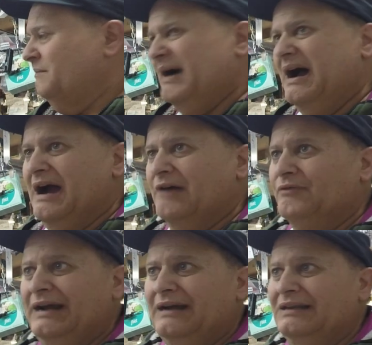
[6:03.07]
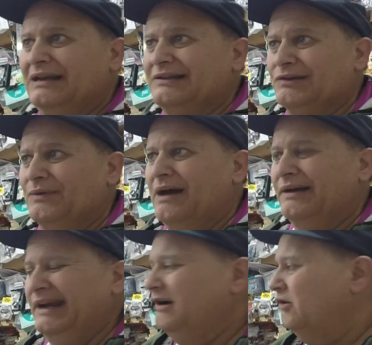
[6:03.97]
the Baja Rey, I think, is
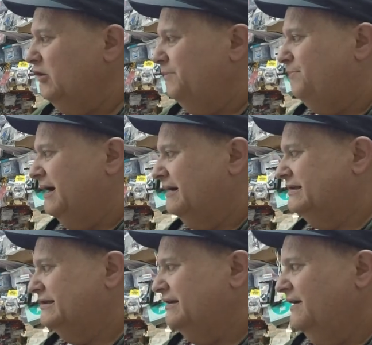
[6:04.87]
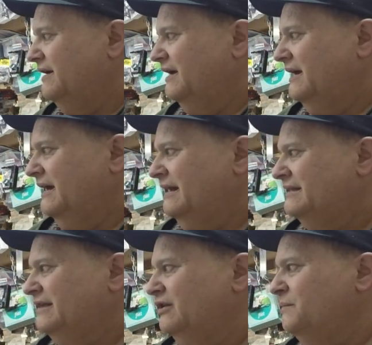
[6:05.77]
around 800 bucks, and
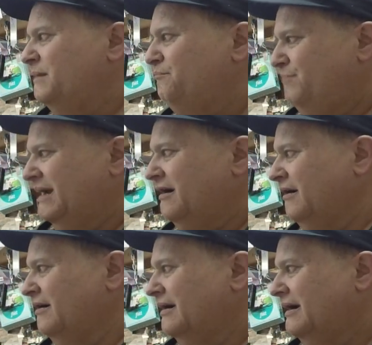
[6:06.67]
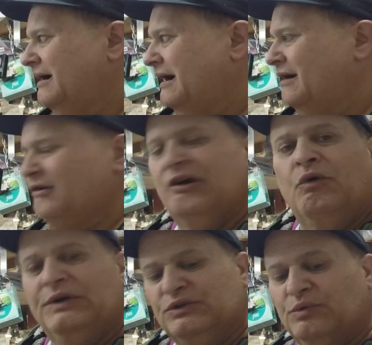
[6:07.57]
it's a little bit bigger. I don't know
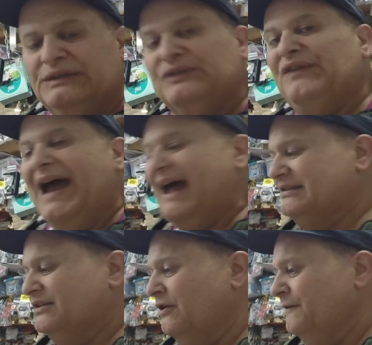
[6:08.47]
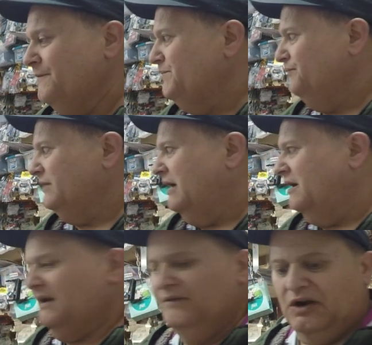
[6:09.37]
which one's faster.
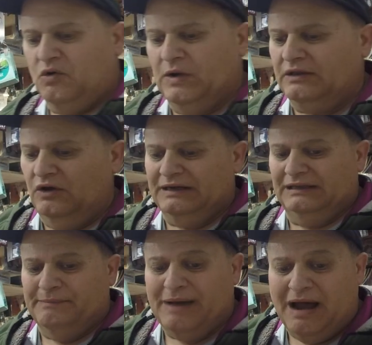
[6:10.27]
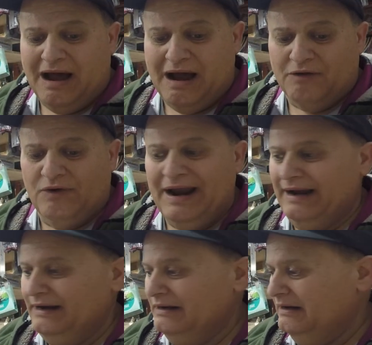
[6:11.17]
I'll give you a quick look at the Baja
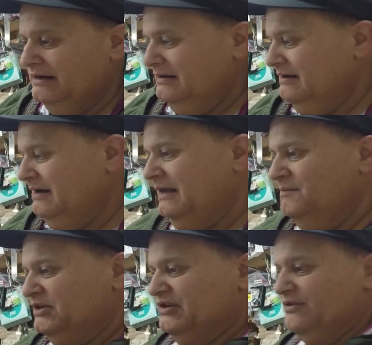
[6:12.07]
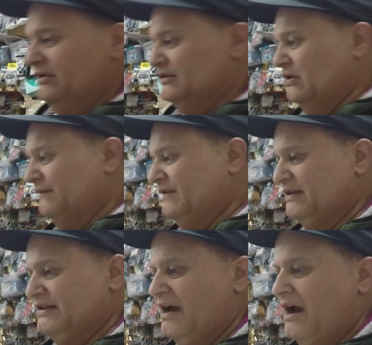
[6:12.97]
Rey. Let me just throw this off to
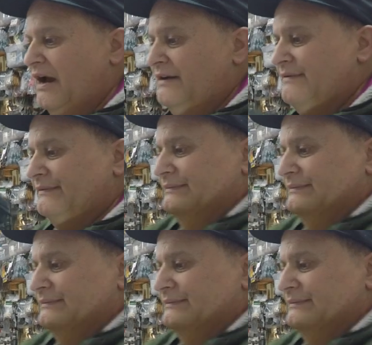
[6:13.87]
the side.